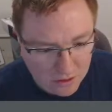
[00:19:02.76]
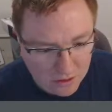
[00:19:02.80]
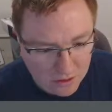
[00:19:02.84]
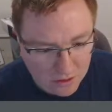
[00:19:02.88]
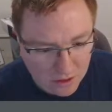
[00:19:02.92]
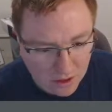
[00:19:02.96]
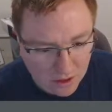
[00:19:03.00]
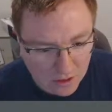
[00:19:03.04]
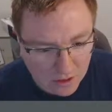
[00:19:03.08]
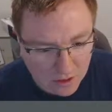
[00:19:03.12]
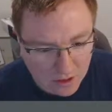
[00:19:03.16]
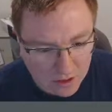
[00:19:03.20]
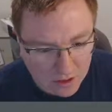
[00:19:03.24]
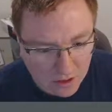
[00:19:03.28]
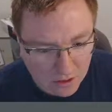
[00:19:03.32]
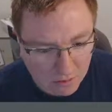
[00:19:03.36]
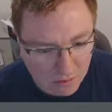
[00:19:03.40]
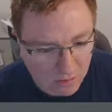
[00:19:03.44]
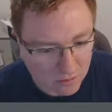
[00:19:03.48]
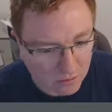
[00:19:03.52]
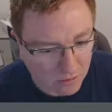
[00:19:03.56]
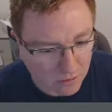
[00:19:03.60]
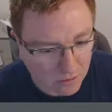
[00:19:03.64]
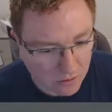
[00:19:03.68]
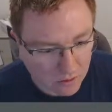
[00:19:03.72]
datasheet
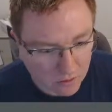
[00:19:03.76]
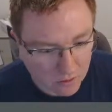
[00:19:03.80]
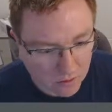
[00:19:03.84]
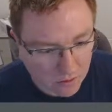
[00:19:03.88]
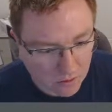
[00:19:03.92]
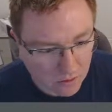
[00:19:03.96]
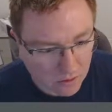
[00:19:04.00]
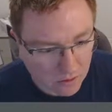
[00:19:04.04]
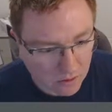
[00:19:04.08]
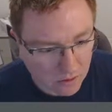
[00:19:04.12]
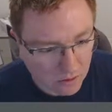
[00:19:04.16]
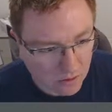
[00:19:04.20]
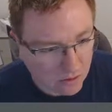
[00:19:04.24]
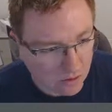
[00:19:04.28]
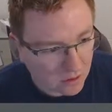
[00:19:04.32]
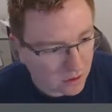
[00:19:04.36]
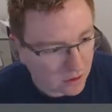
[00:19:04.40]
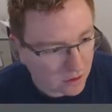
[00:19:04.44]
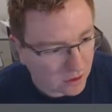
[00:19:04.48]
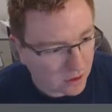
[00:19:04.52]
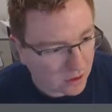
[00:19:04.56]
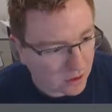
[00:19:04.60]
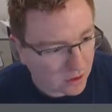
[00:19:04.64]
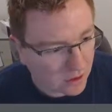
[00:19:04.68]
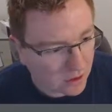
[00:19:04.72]
before.
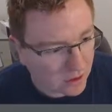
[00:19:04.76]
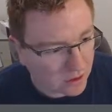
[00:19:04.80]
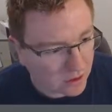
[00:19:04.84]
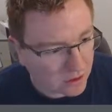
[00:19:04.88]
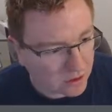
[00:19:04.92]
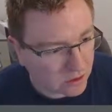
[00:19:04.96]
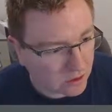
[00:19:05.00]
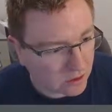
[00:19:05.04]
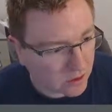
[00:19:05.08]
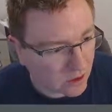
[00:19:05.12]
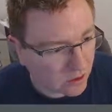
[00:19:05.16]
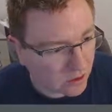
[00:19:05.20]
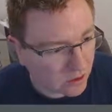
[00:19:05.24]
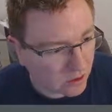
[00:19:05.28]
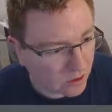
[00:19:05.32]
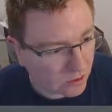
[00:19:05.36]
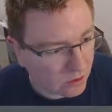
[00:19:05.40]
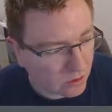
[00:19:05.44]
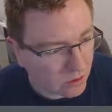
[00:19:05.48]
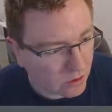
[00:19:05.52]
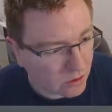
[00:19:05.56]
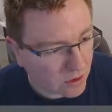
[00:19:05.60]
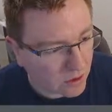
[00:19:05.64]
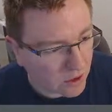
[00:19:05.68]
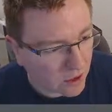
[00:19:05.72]
It's another
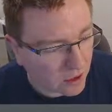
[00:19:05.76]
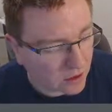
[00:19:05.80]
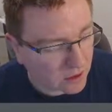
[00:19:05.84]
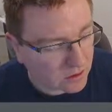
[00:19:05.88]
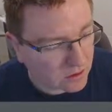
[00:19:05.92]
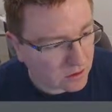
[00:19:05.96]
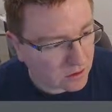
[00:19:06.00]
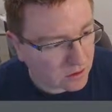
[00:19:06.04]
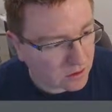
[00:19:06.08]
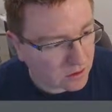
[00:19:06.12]
OR gate.